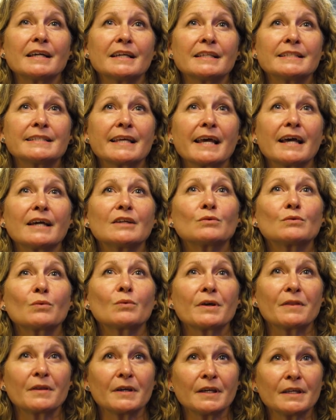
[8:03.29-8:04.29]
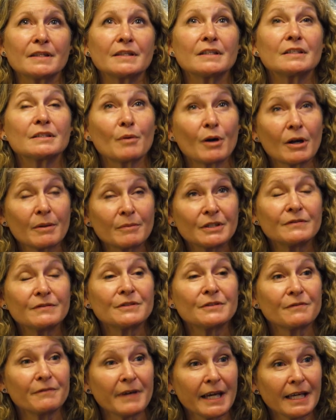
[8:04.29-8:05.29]
intent within the Department
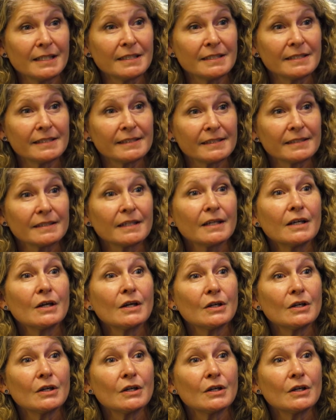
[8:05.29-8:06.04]
of Defense